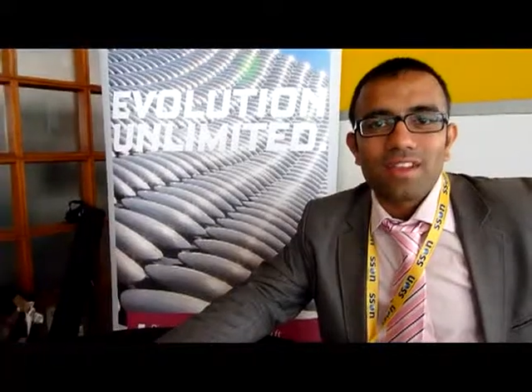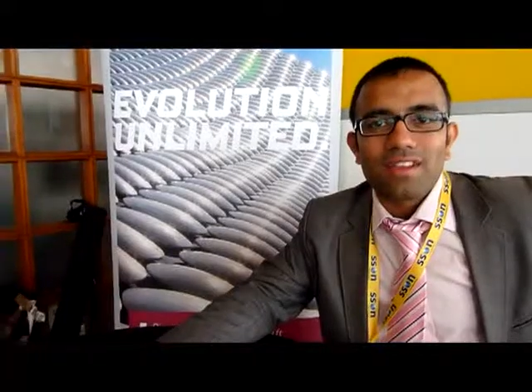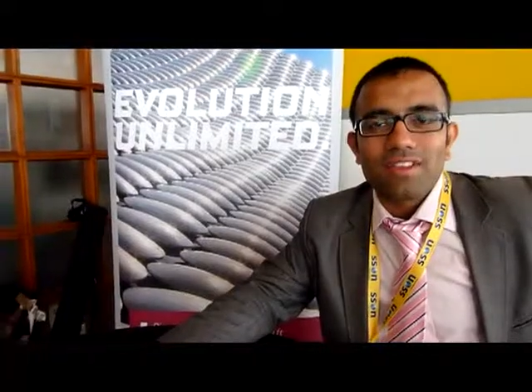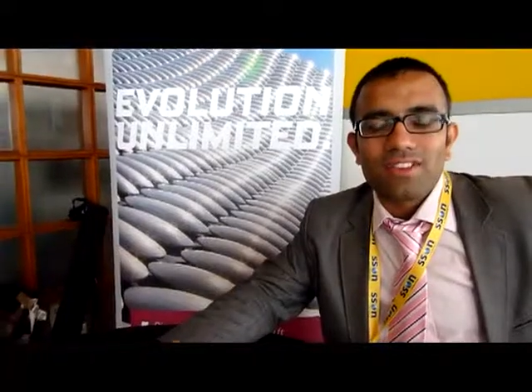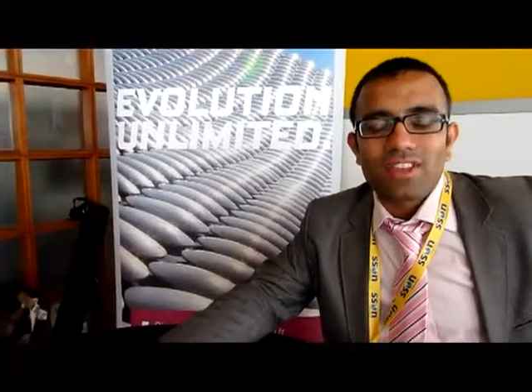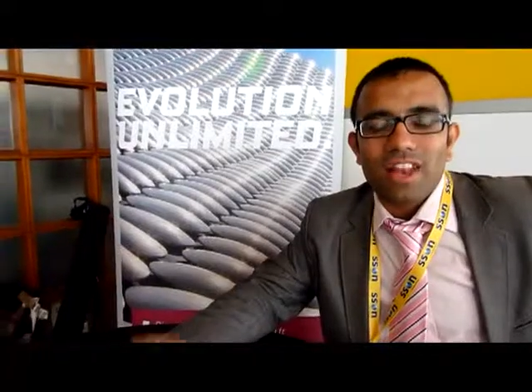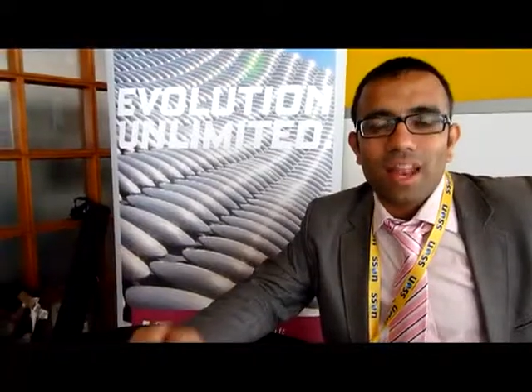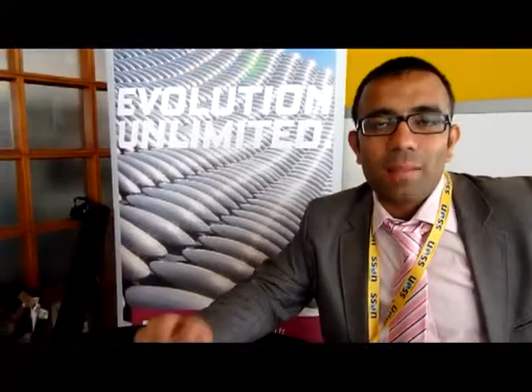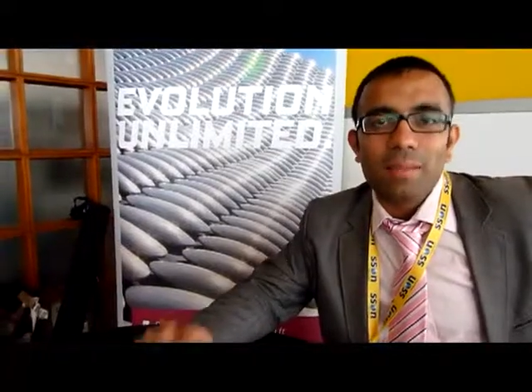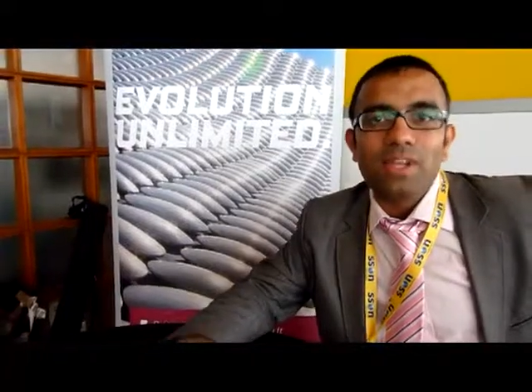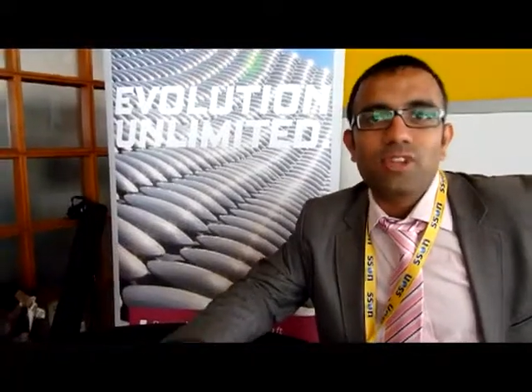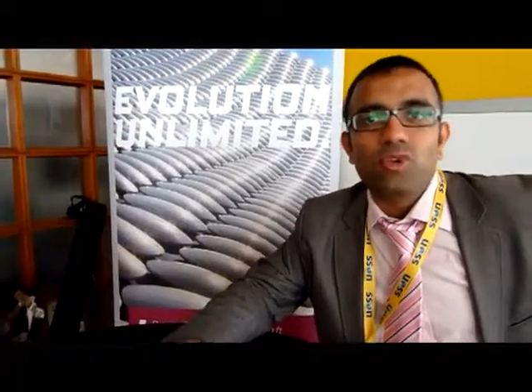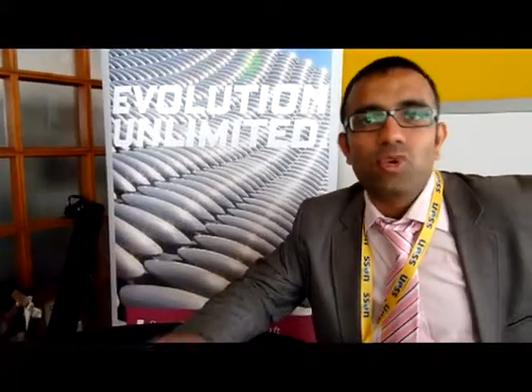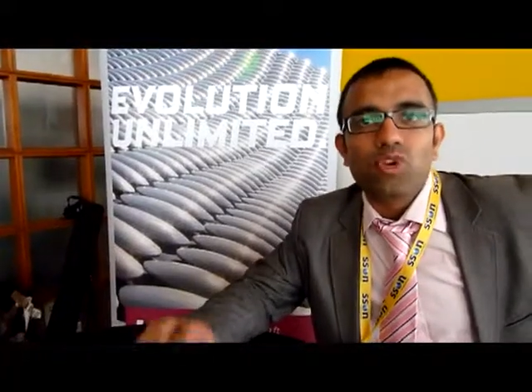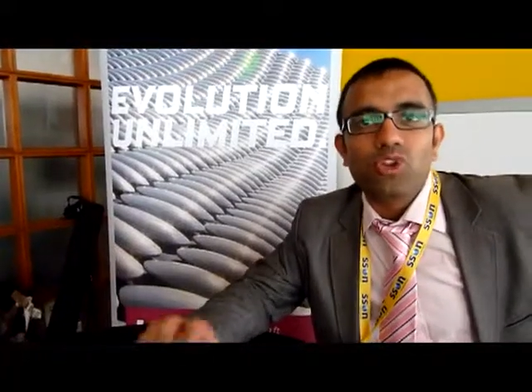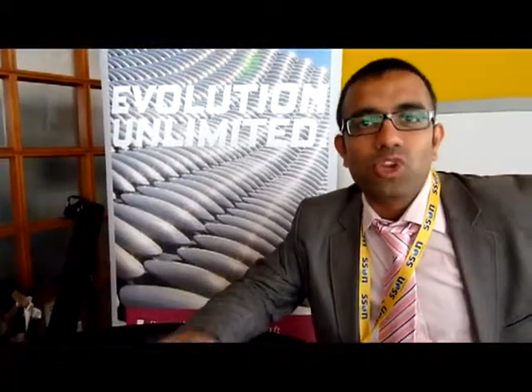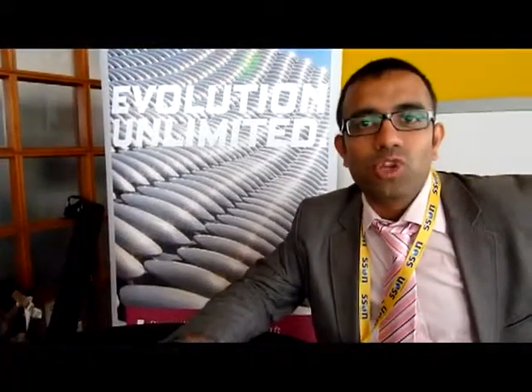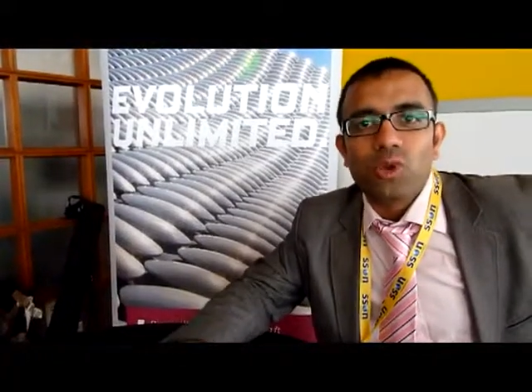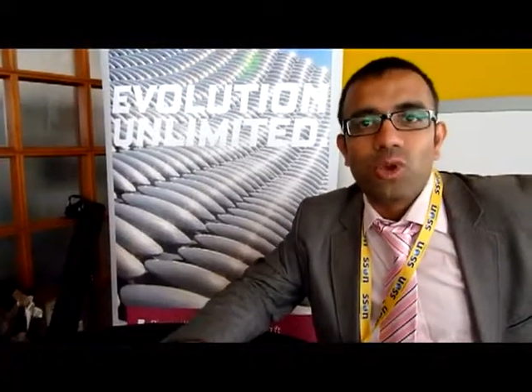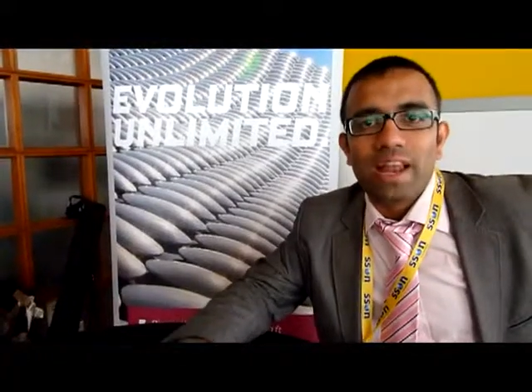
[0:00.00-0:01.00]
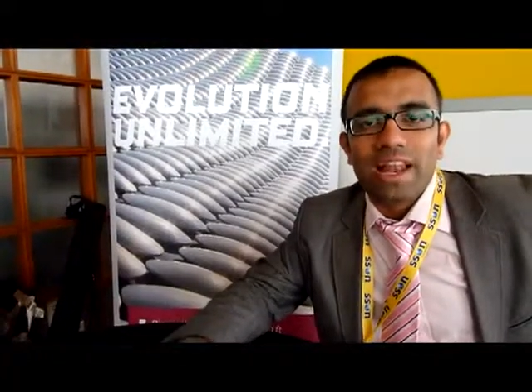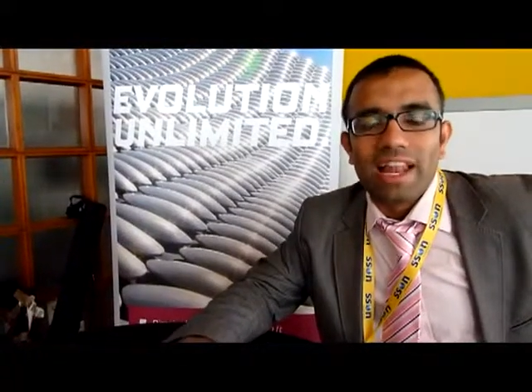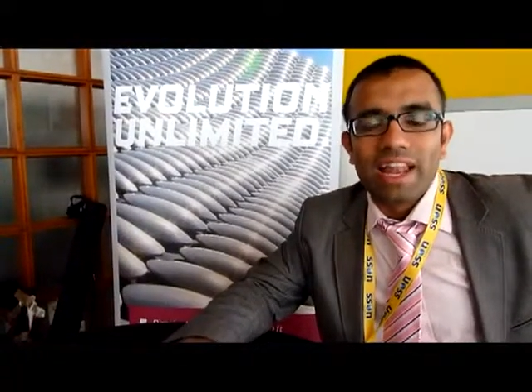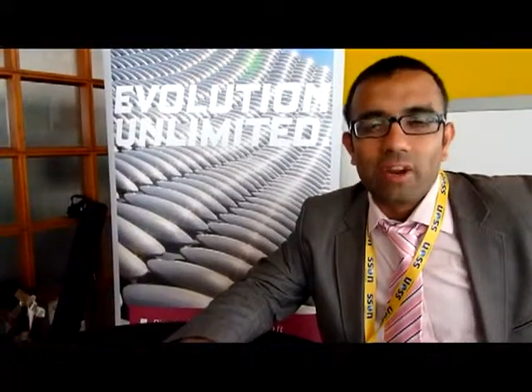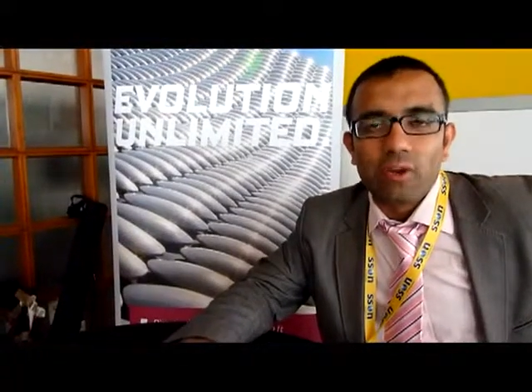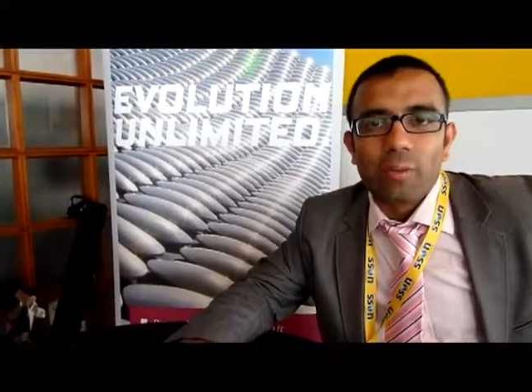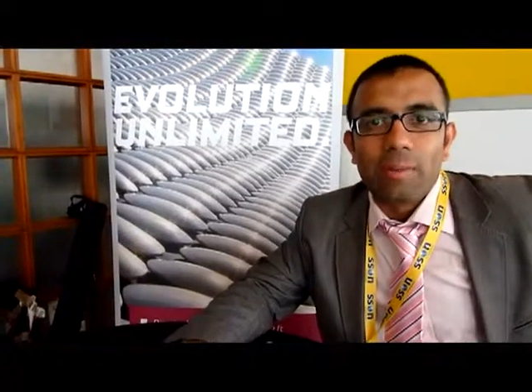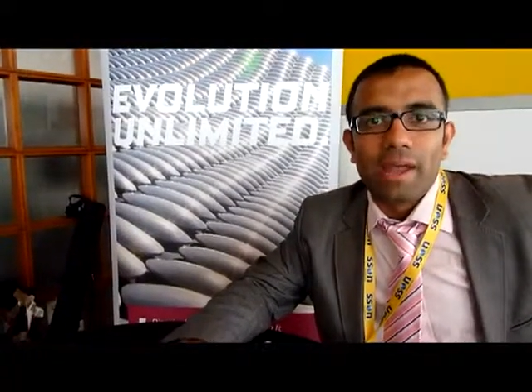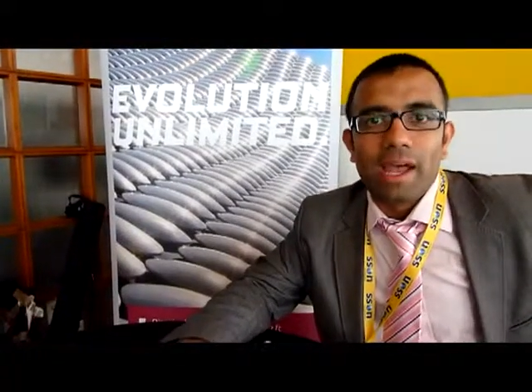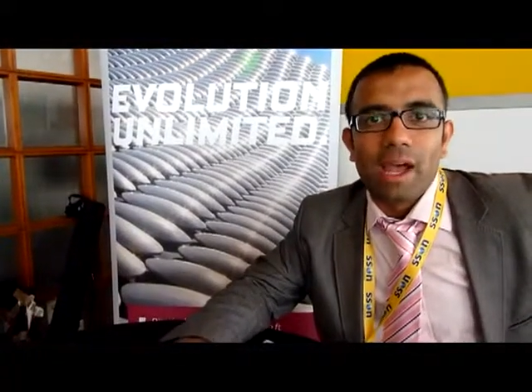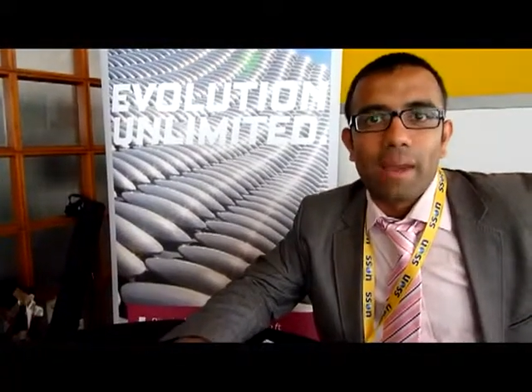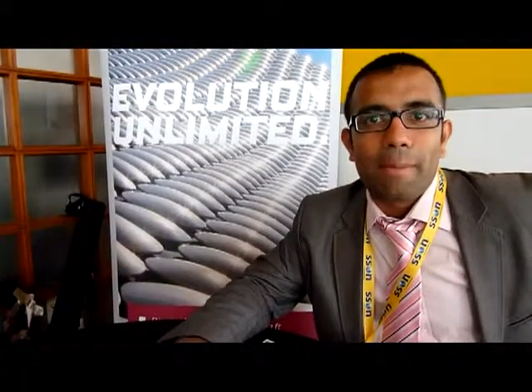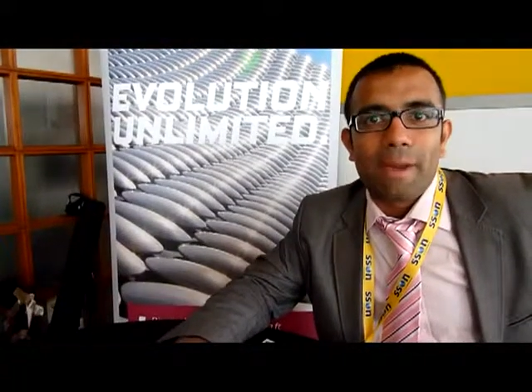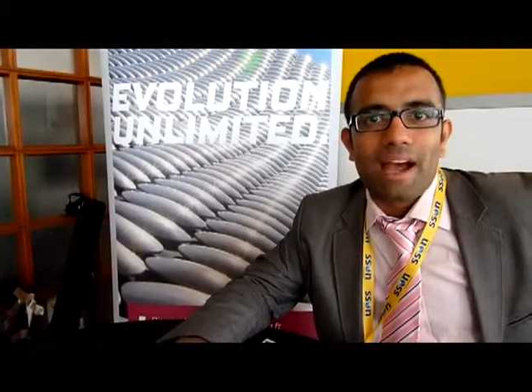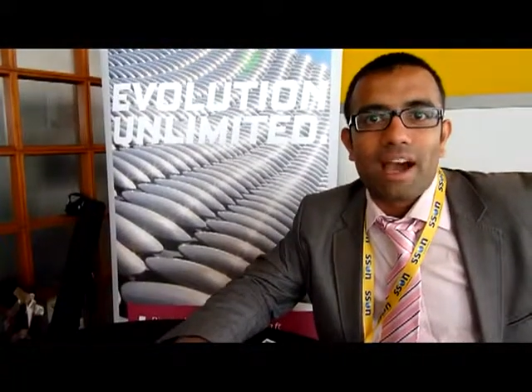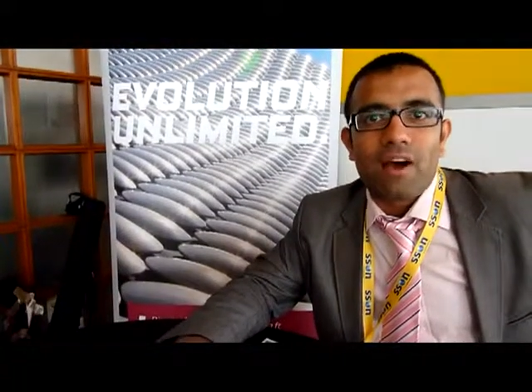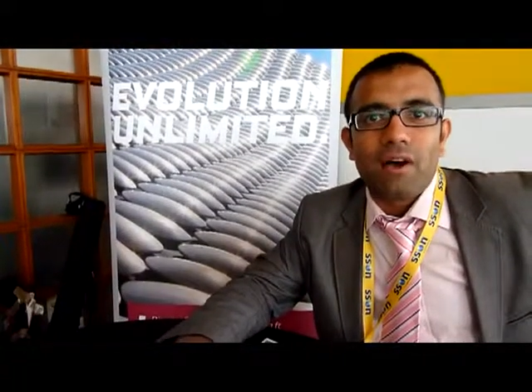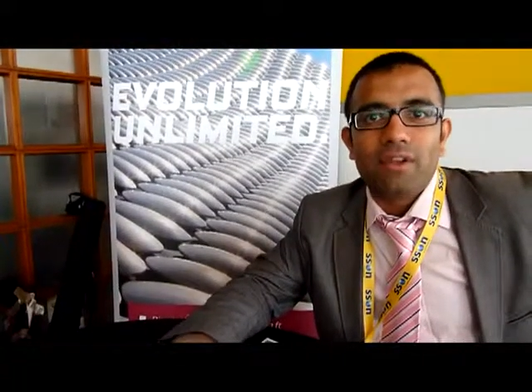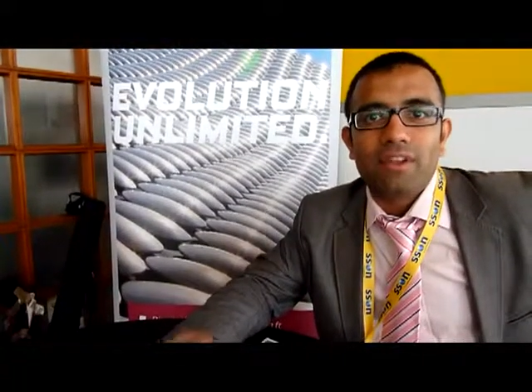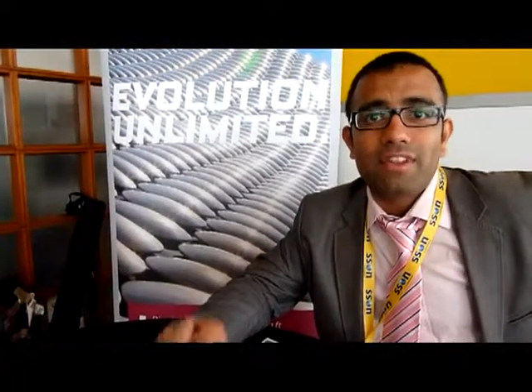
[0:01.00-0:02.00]
So let me talk to you a little bit
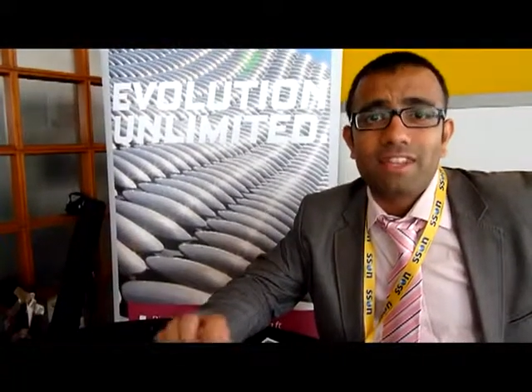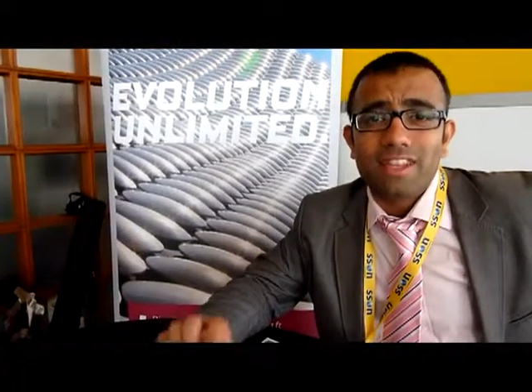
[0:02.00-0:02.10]
about